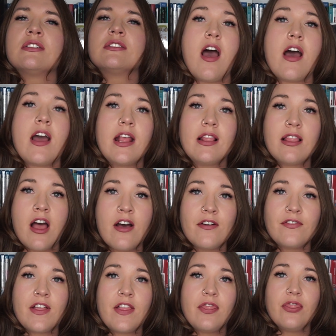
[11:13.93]
I
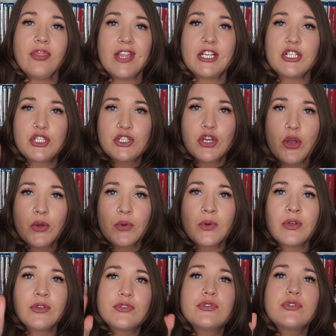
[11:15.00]
love this show
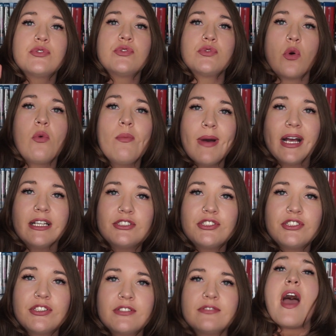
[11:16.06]
so
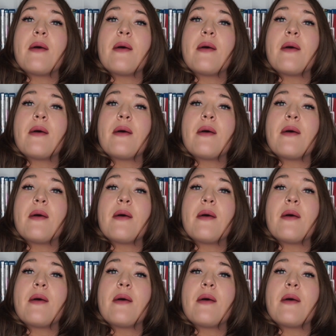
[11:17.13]
much.